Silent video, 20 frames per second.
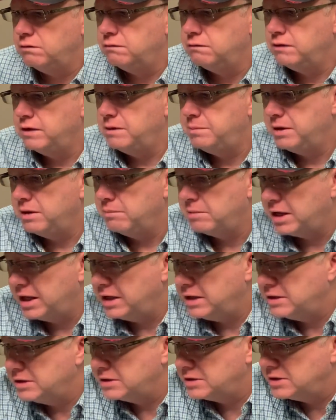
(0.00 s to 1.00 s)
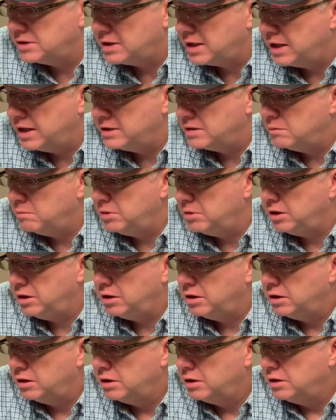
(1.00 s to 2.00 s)
flipping bait is designed to
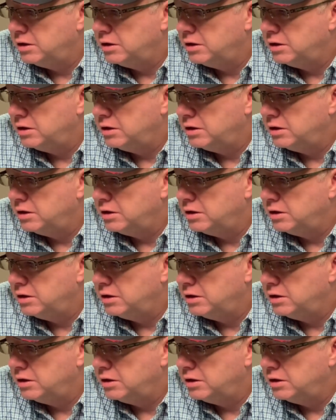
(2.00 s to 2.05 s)
be